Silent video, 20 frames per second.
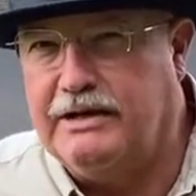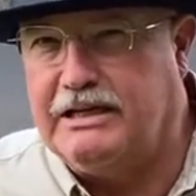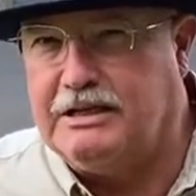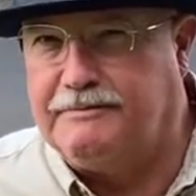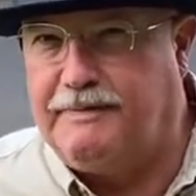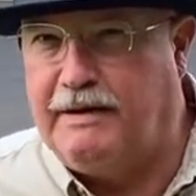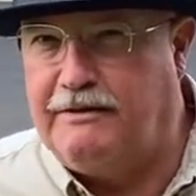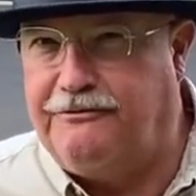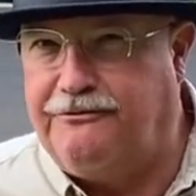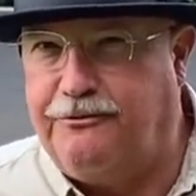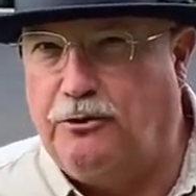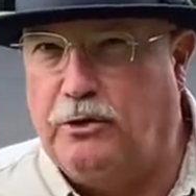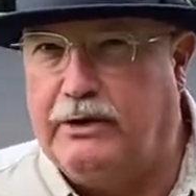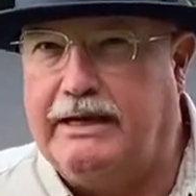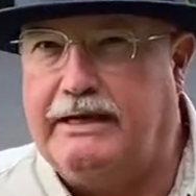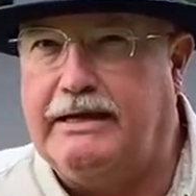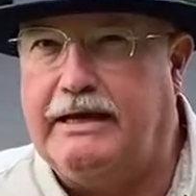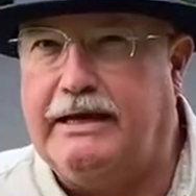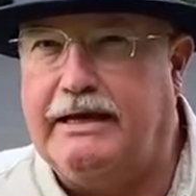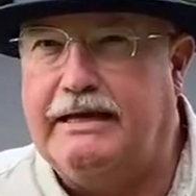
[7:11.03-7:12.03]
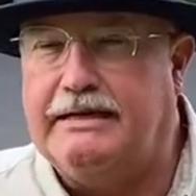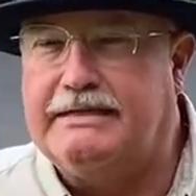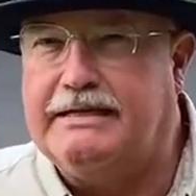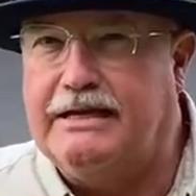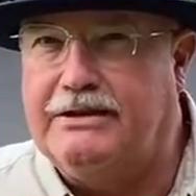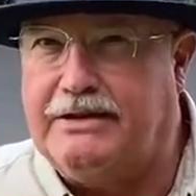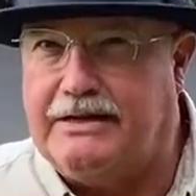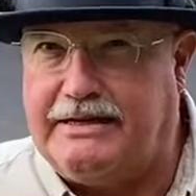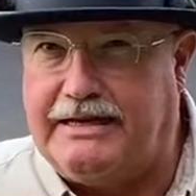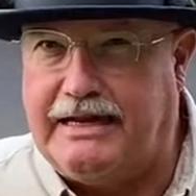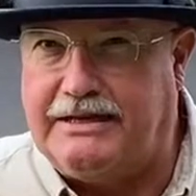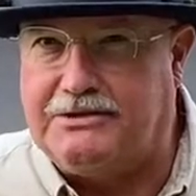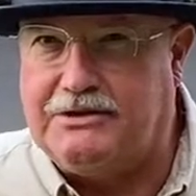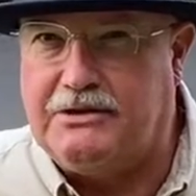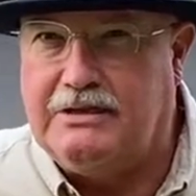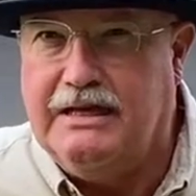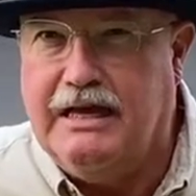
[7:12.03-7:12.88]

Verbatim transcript: he spent 40 days in the desert.